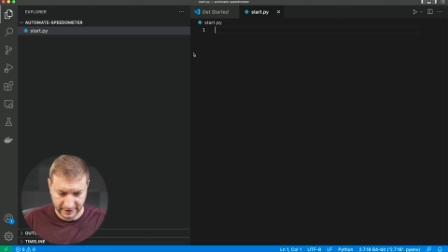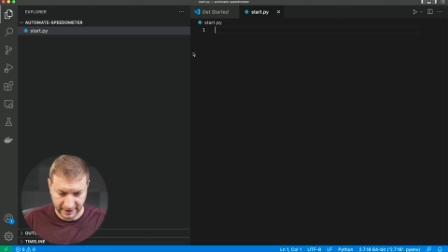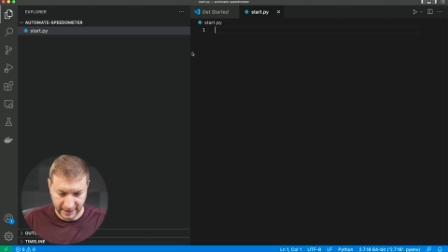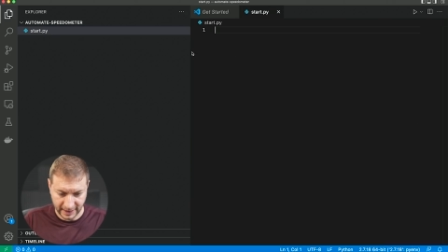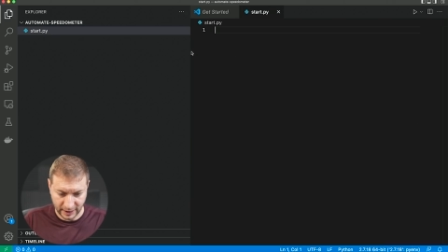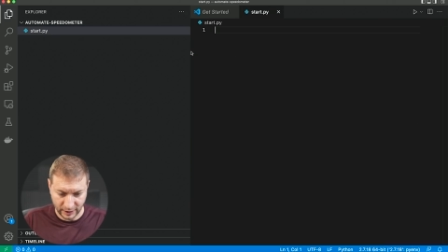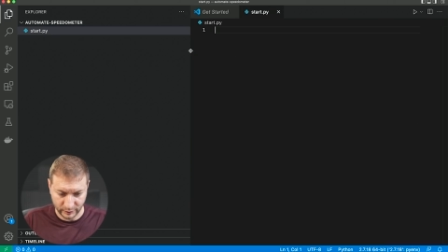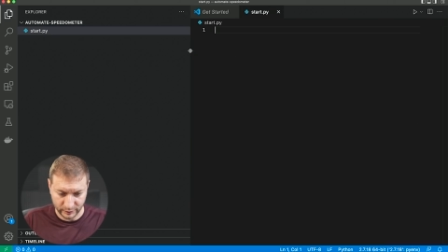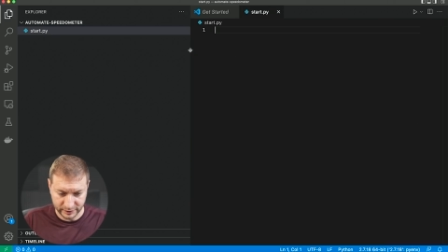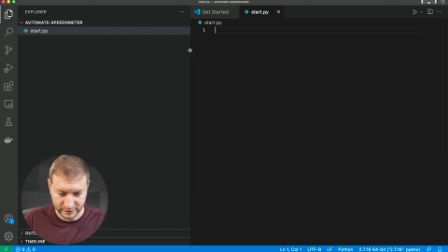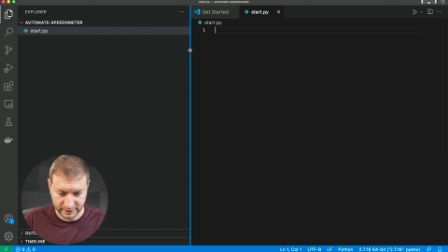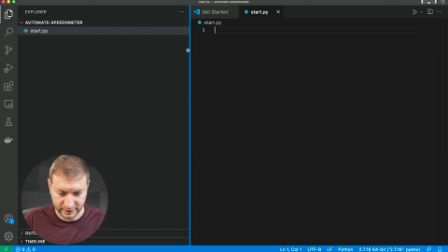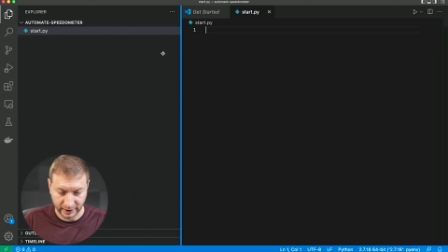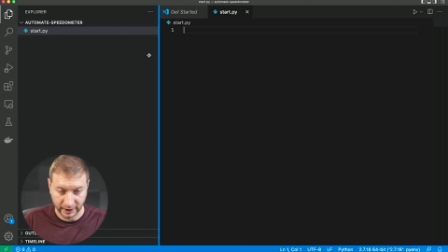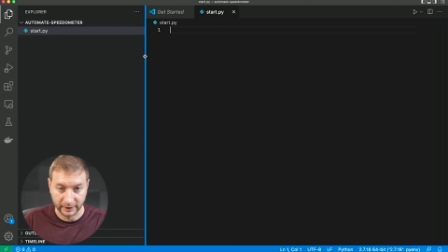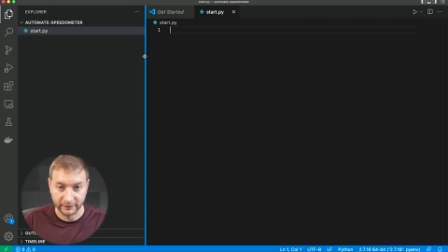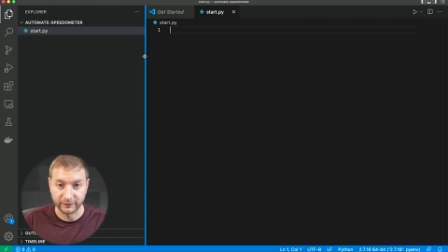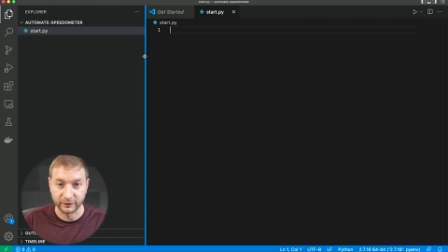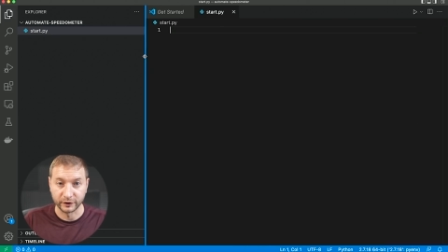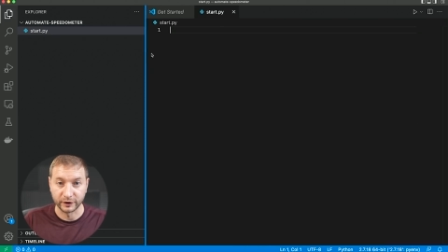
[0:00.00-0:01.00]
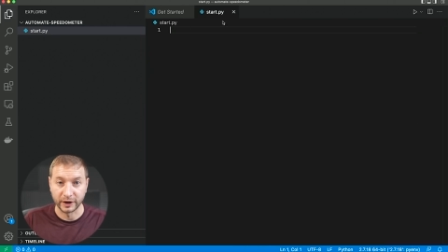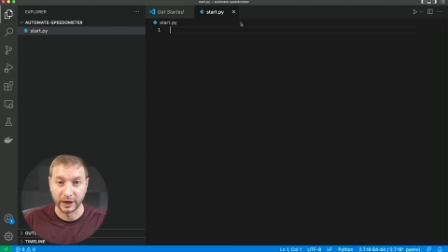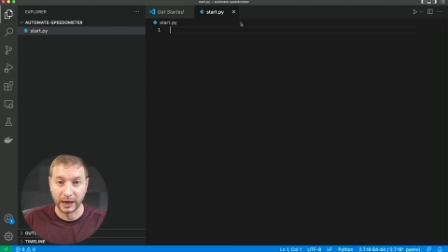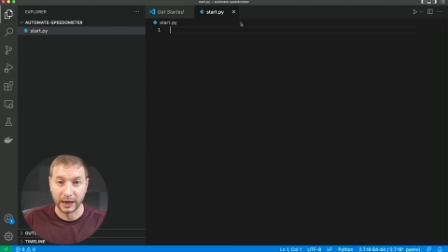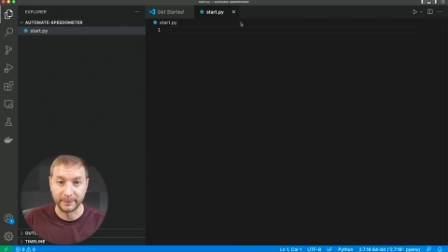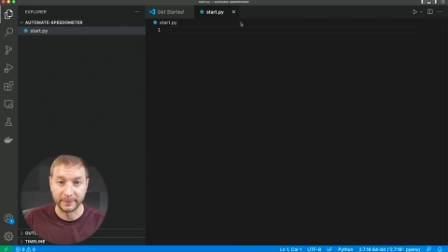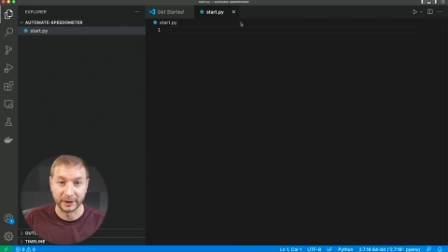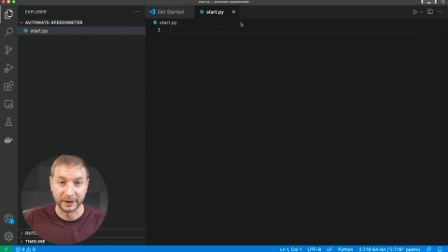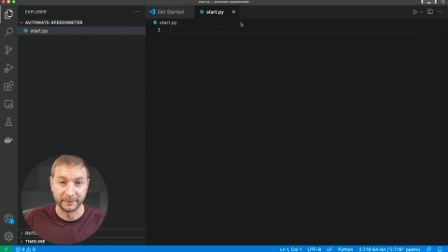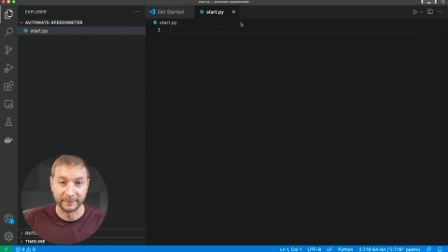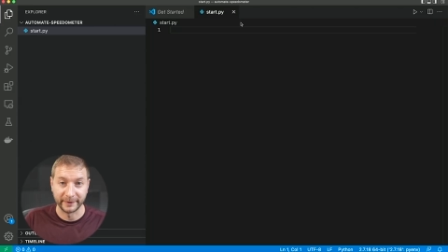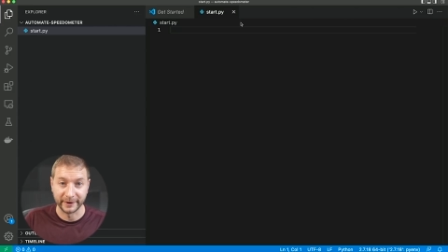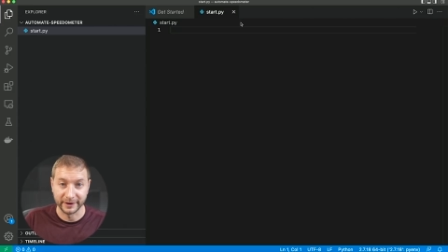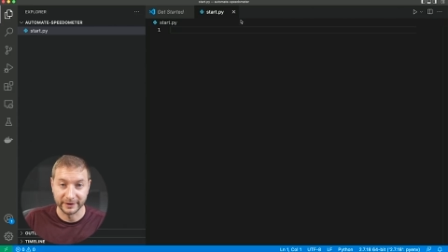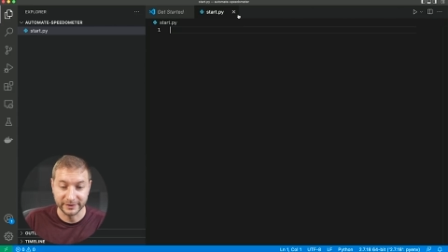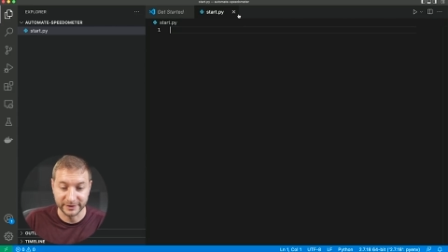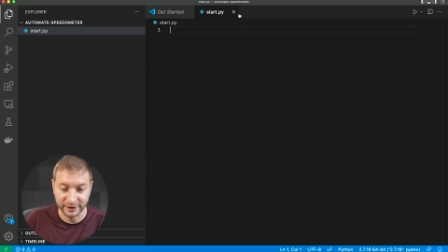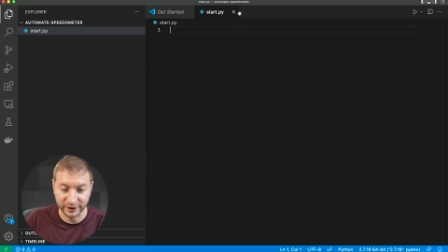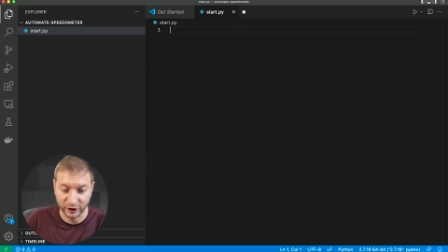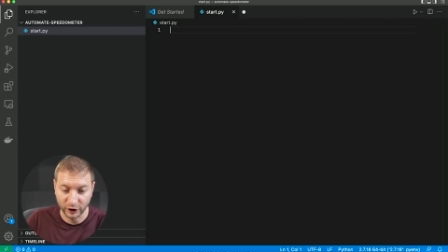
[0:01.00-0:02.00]
Now it's time for copying and
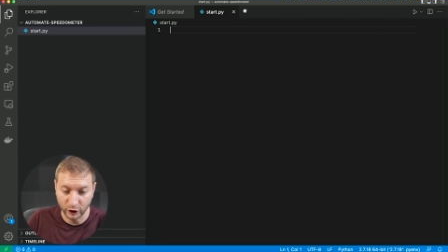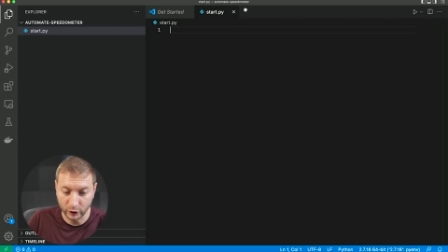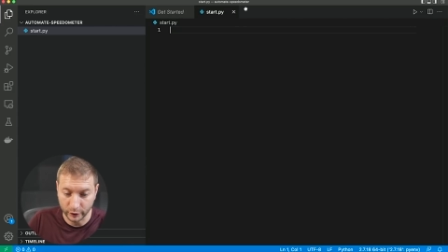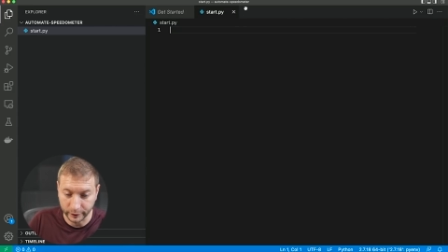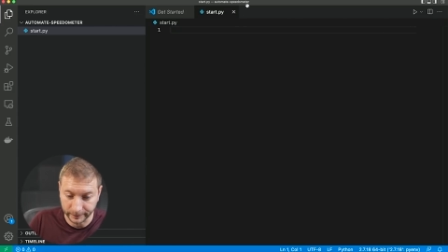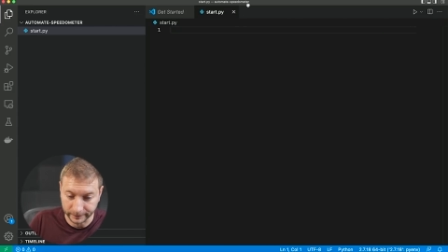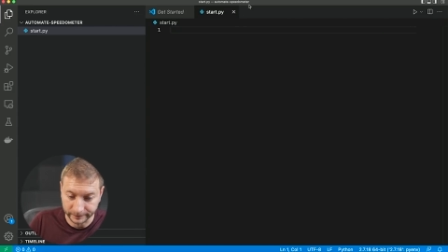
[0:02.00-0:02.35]
pasting code.